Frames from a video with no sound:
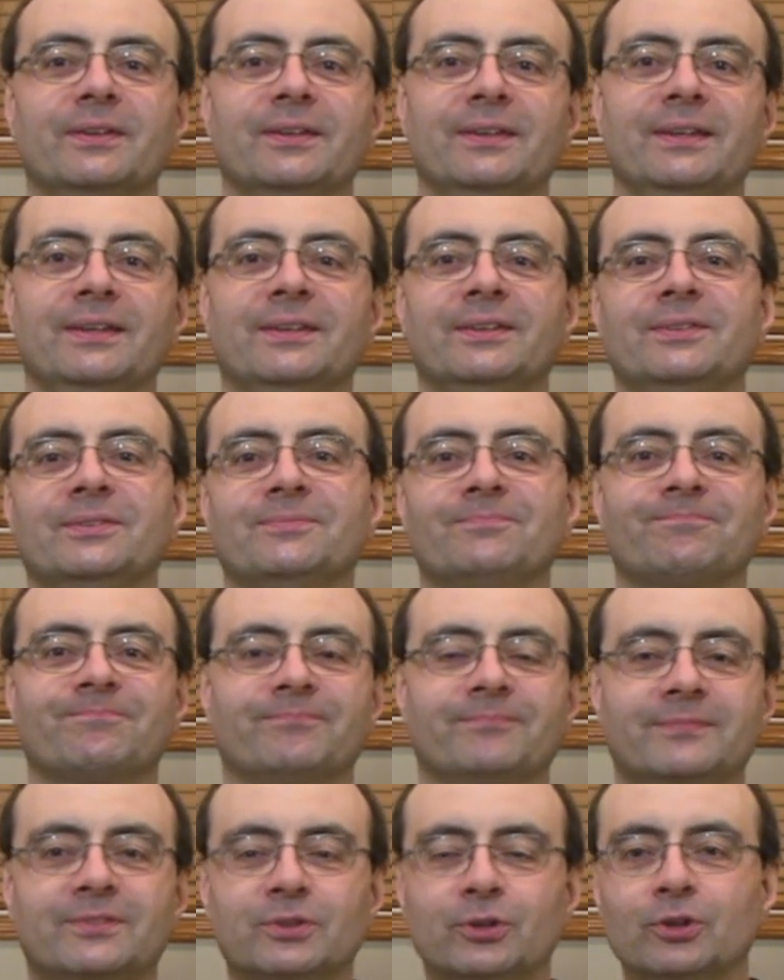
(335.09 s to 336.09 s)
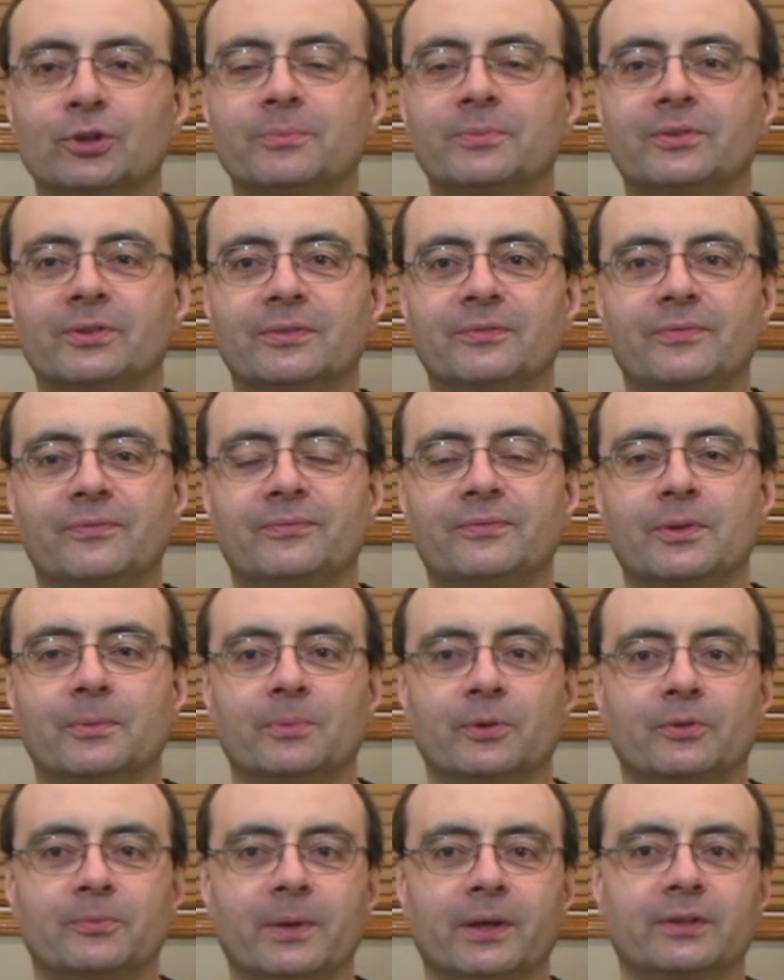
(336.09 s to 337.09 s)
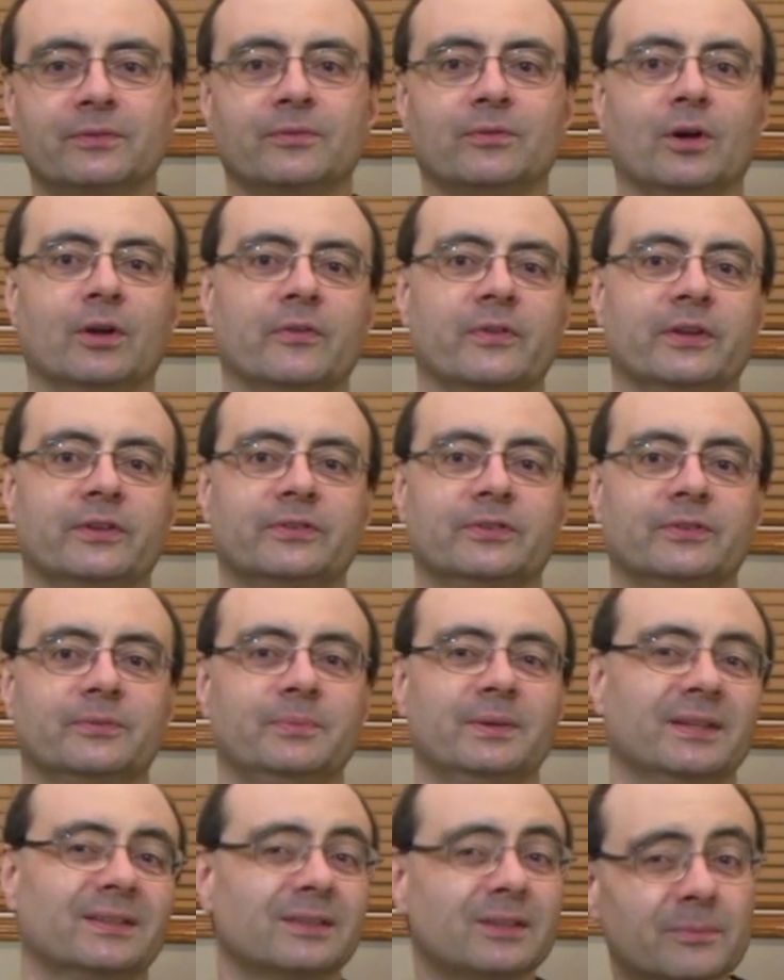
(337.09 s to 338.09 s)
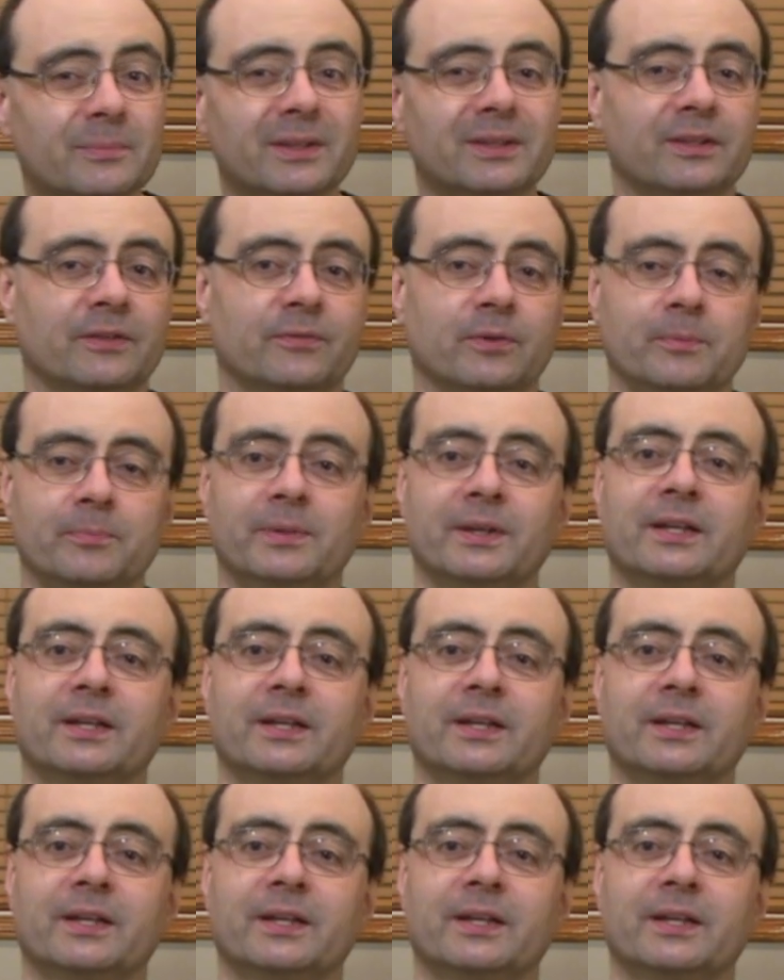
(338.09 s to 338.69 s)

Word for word: in terms of the perspective of all this as being a little bit different,